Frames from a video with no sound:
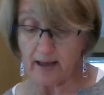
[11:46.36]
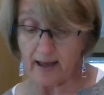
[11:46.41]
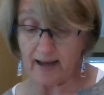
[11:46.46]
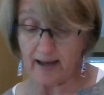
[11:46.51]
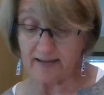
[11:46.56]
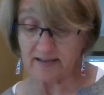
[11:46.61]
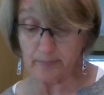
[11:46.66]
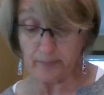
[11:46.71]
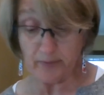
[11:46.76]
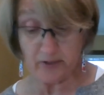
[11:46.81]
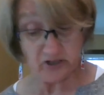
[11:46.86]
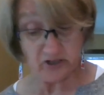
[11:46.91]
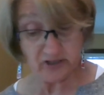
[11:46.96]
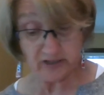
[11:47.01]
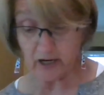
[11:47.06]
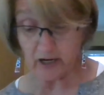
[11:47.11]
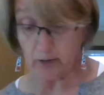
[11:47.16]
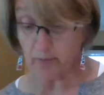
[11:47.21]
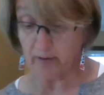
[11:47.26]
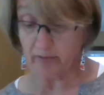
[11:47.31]
as a
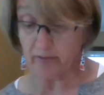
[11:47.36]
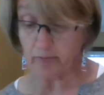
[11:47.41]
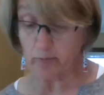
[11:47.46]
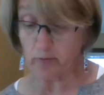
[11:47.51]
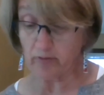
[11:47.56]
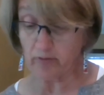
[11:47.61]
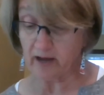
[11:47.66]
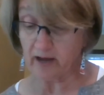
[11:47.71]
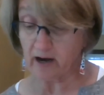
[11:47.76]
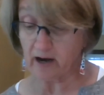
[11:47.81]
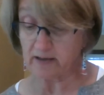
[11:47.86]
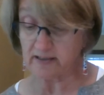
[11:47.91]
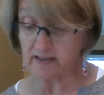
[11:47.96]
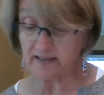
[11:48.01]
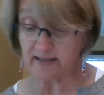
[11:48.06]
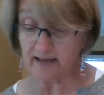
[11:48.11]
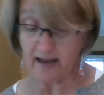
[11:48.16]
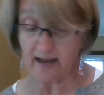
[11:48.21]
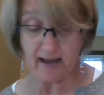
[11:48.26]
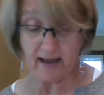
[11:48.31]
missionary through the
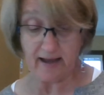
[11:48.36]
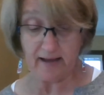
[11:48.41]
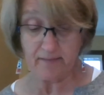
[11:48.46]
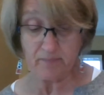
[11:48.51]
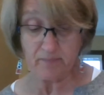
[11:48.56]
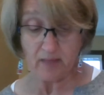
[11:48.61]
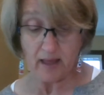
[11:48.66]
RCA,